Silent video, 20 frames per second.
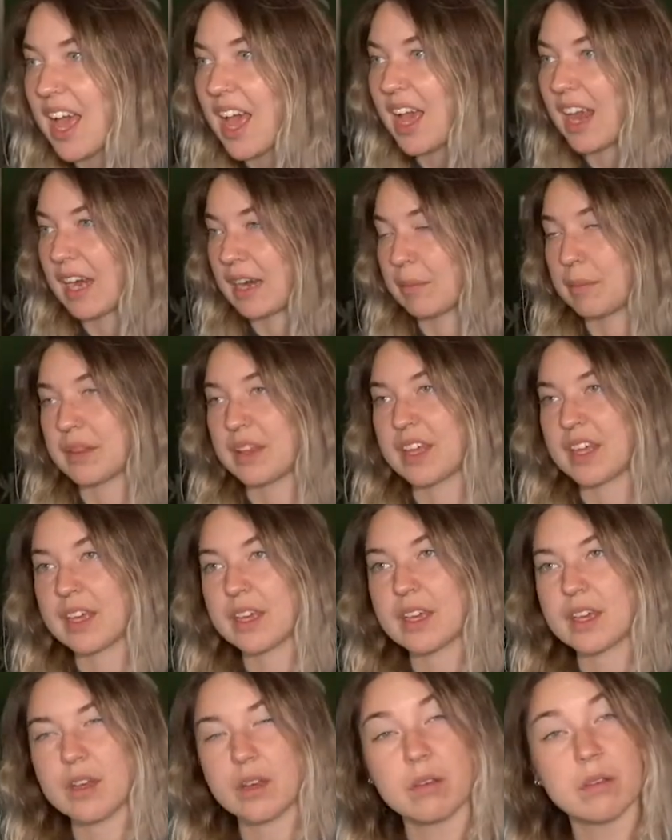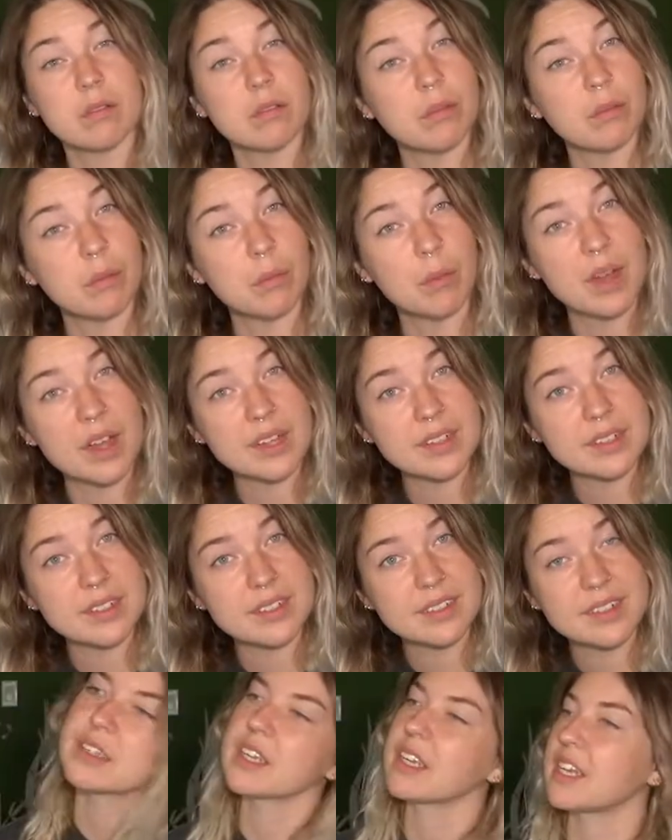And i would be like, what?
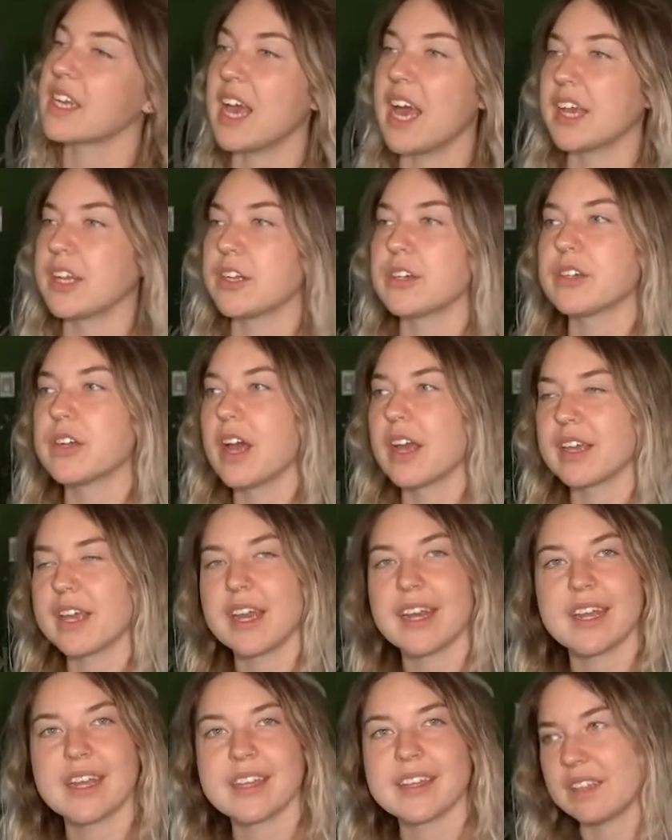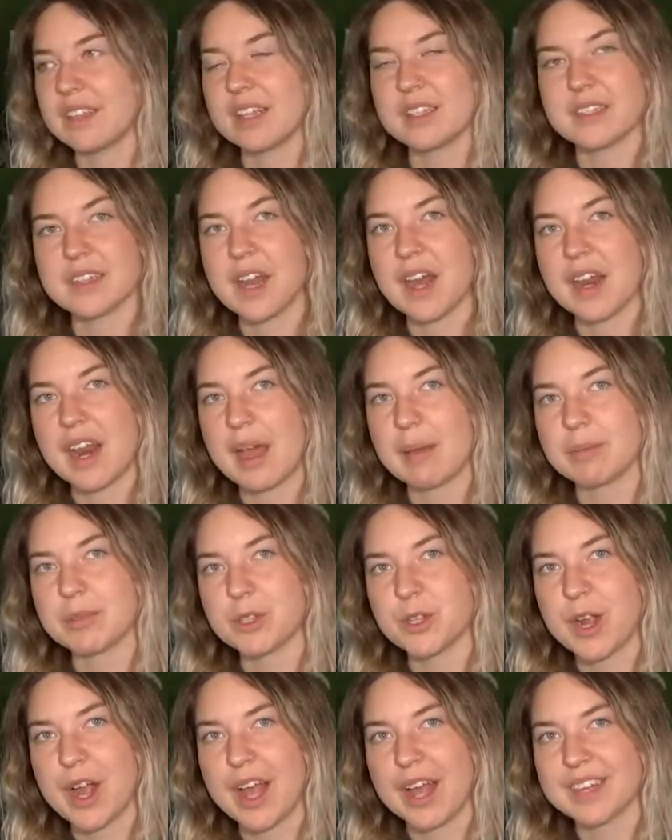like, yeah, you're not getting it. That's not
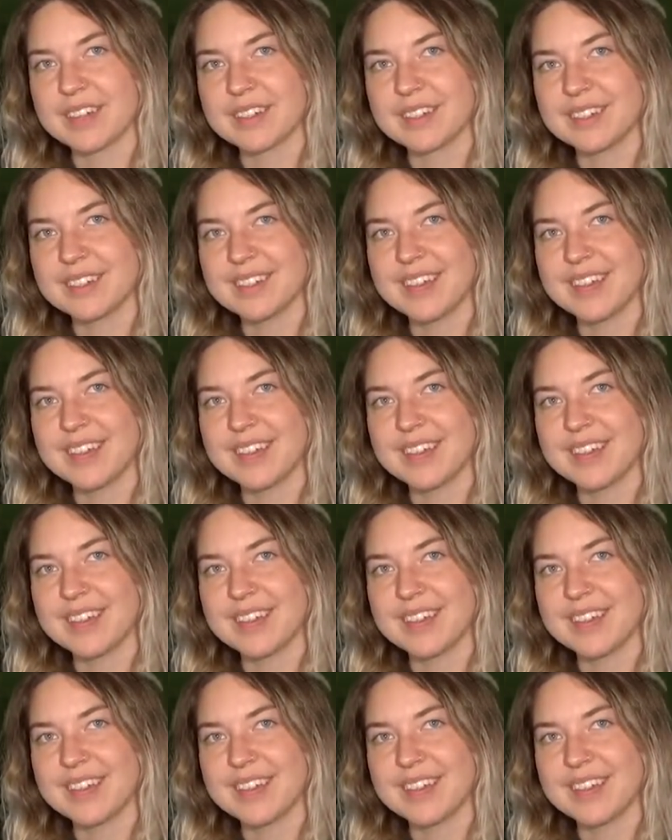abstract.